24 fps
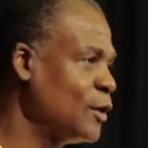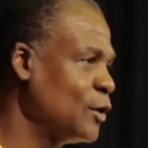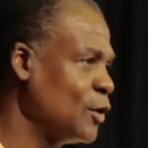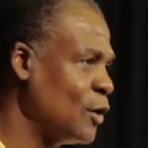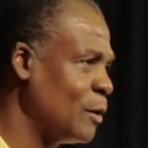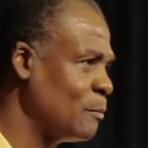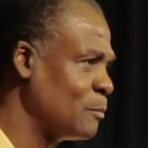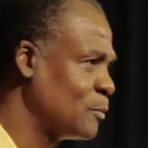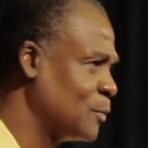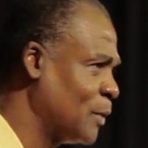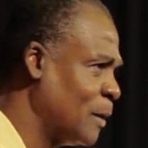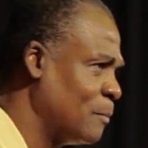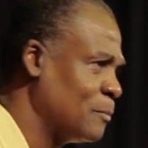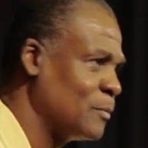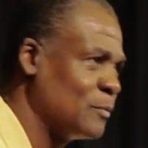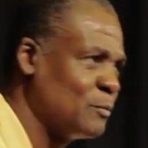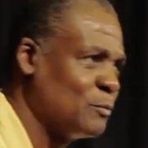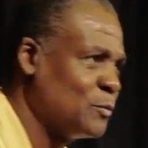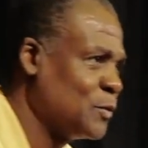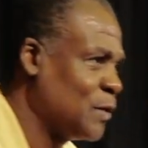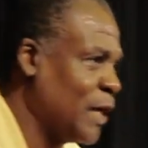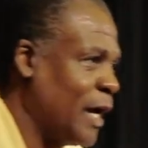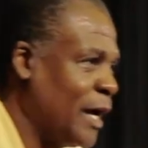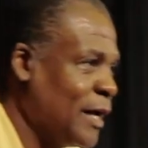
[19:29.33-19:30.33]
you know, I'm,
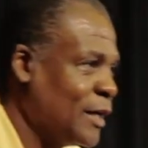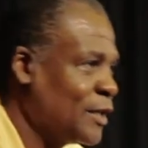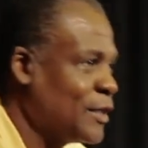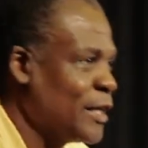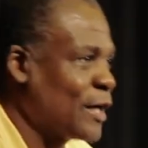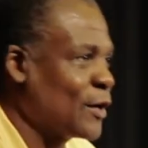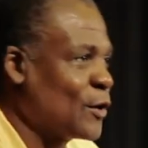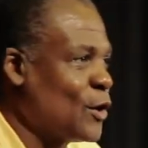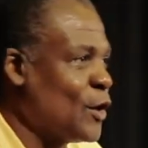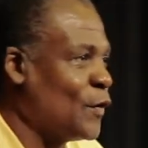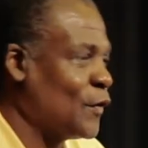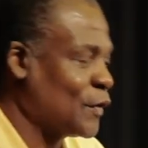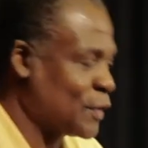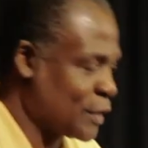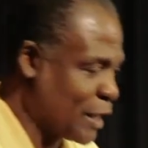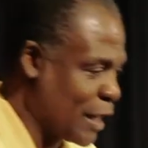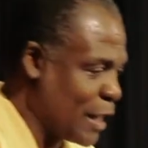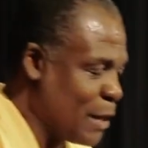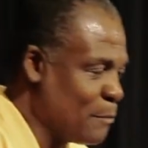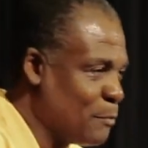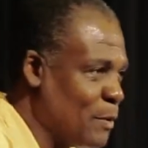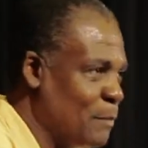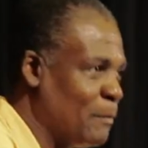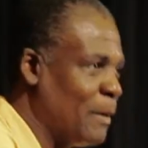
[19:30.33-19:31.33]
I'm trying to take all the
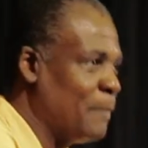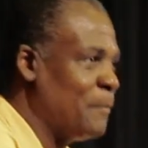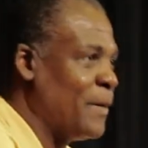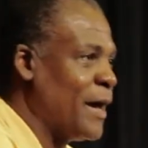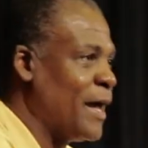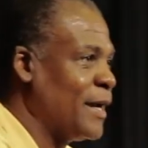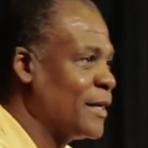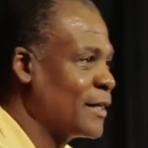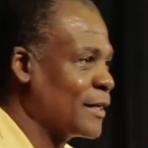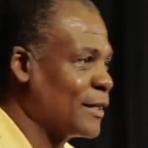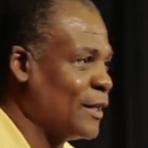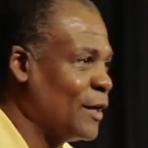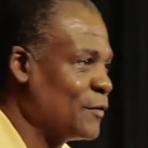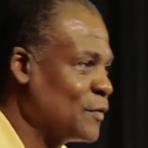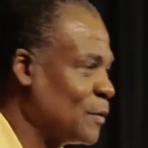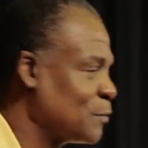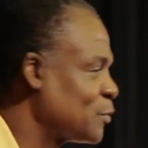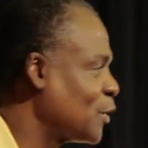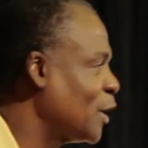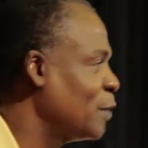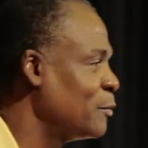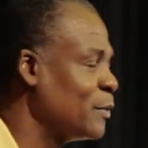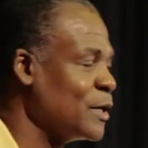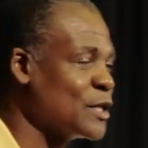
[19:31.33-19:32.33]
time, put my bat in gloves, I'm
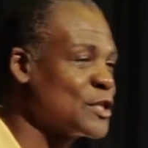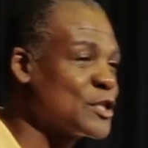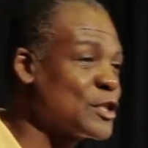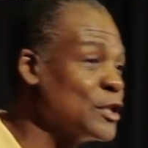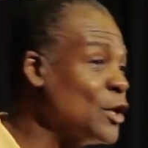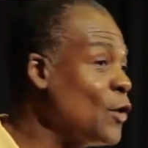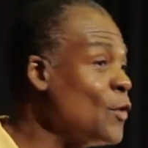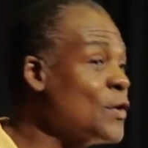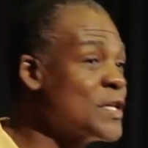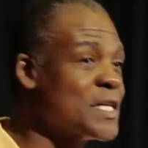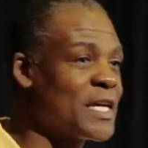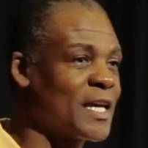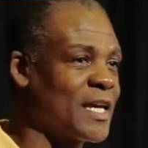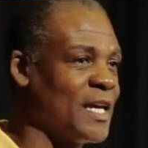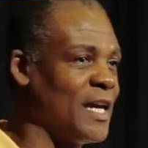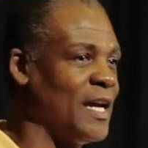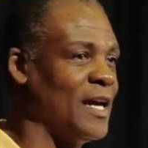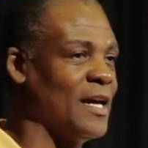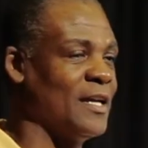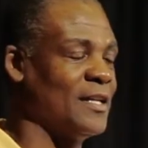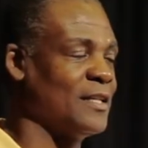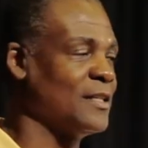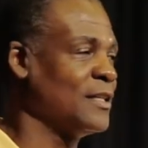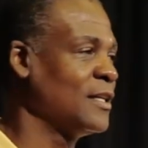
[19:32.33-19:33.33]
trying to be as slow as I
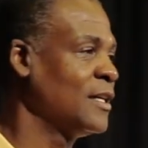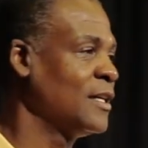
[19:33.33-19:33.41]
can.